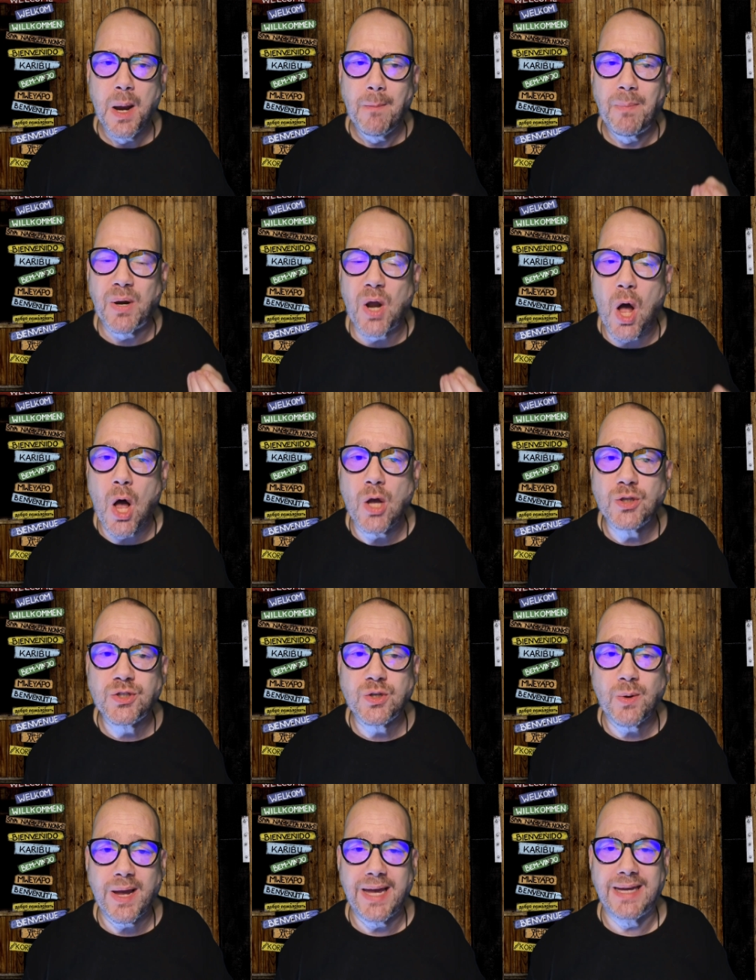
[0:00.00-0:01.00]
but
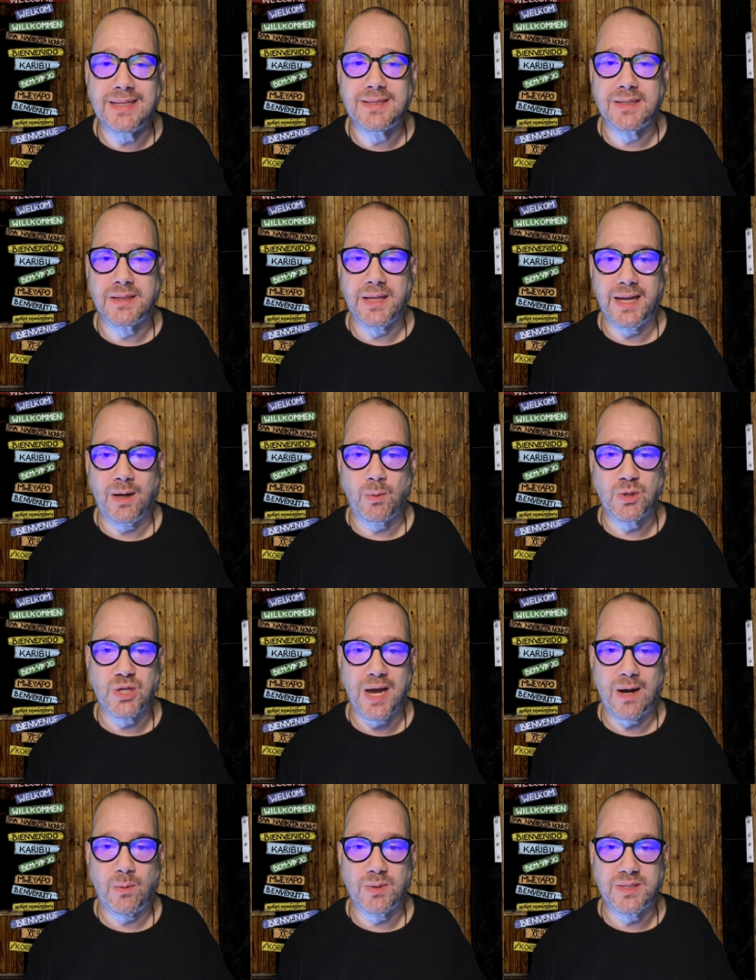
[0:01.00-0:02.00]
also aids in language
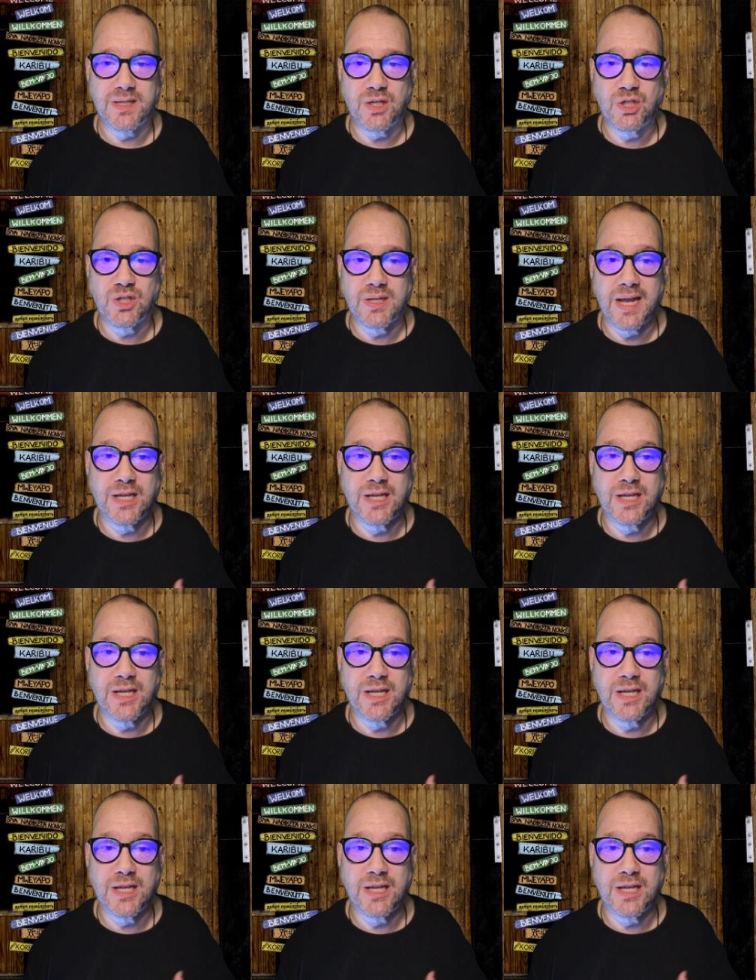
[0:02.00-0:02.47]
acquisition